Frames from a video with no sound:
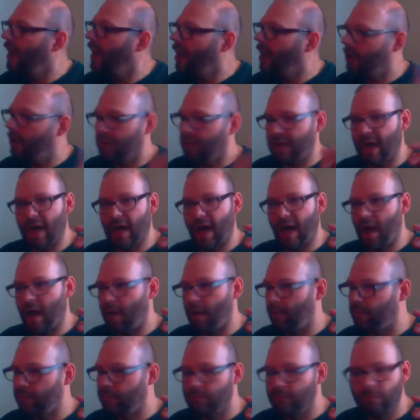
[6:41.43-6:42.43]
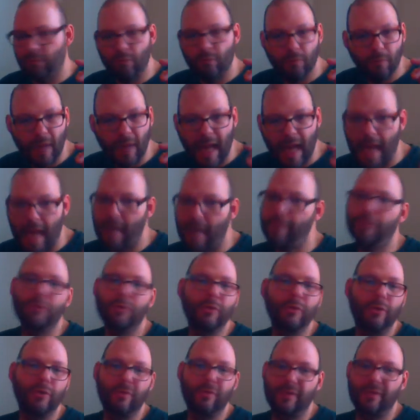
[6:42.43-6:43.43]
I don't care how able
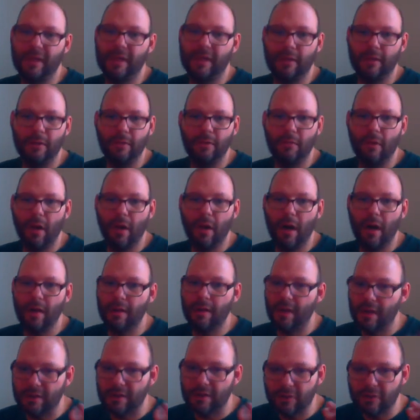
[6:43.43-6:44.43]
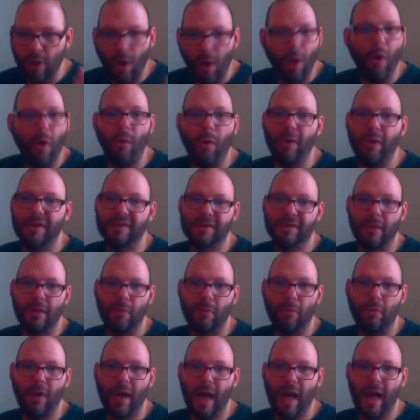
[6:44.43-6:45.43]
you think you are, there's always
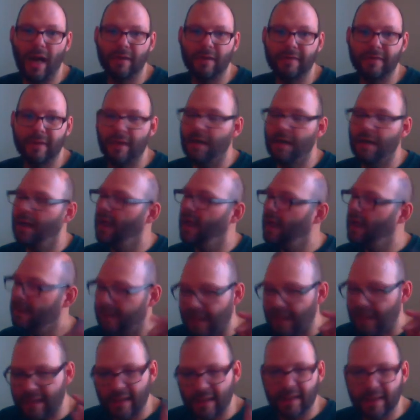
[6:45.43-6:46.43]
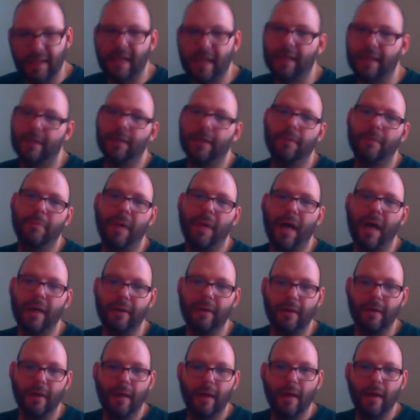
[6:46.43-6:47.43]
someone out there that can kick your butt.
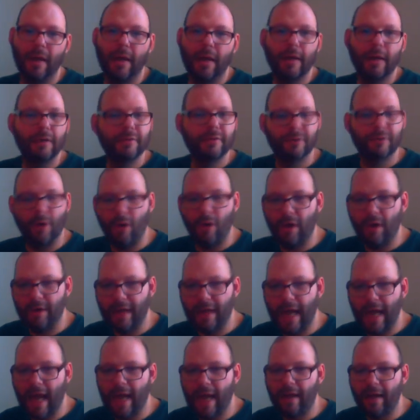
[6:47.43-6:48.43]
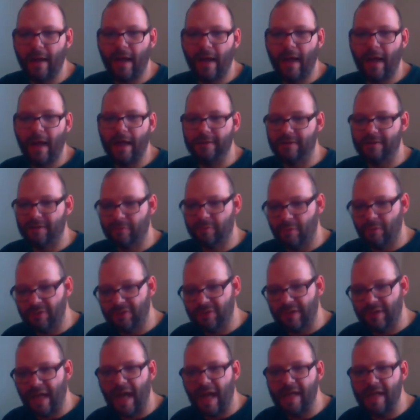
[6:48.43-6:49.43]
So on that, I just want
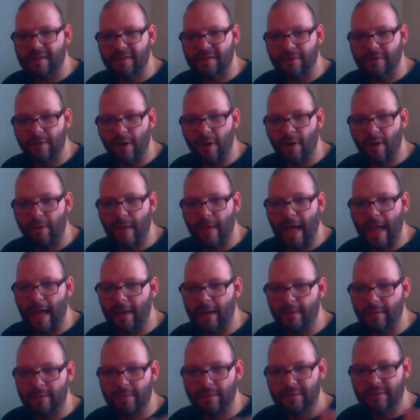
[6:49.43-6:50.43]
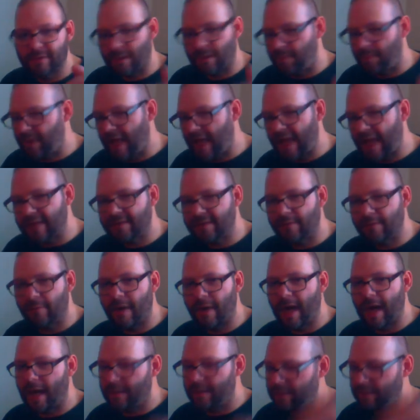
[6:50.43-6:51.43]
you guys to know that. Some of that's a
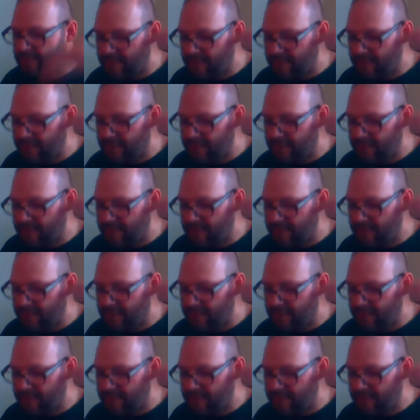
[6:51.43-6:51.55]
rant.